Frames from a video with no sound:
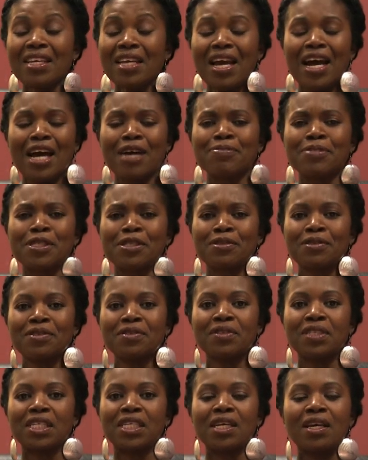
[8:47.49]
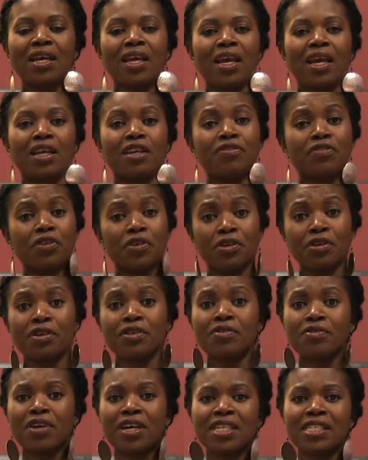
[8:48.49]
Absolutely. And if you're
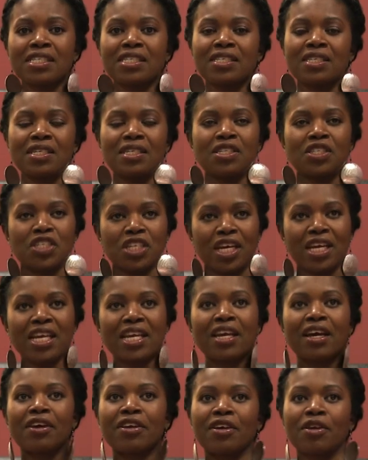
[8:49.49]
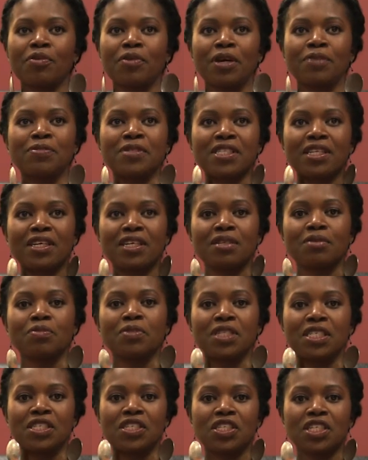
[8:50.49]
interested in checking out our website,
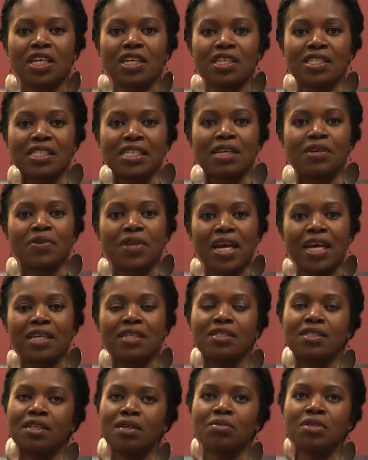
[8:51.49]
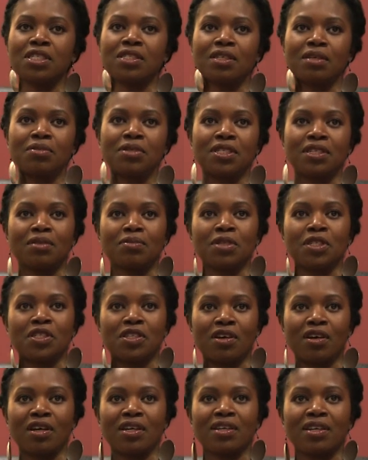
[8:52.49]
please check us out at w w w
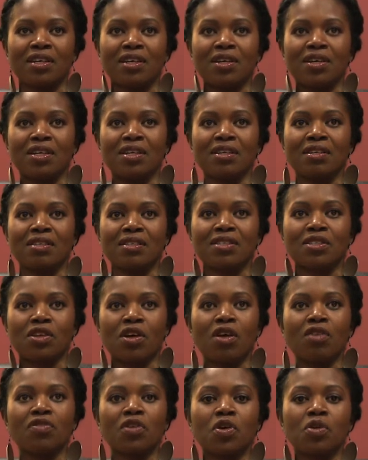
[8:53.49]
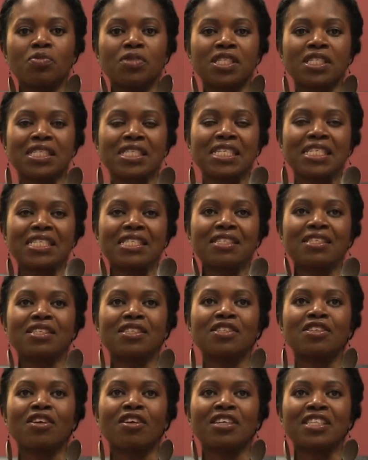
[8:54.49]
dot solve homelessness
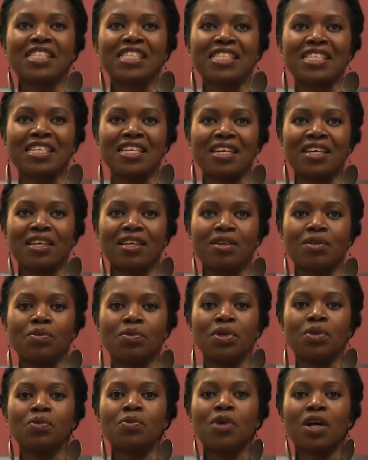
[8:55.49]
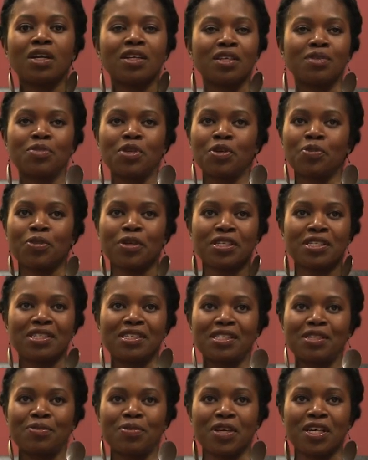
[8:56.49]
dot c a. We welcome your
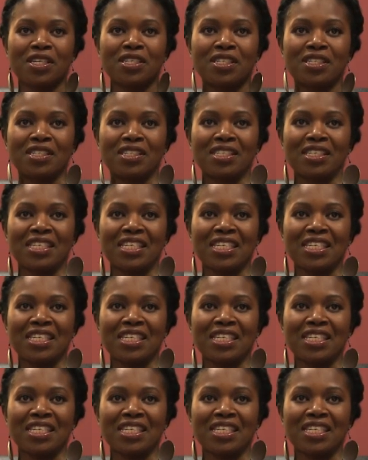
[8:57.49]
participation.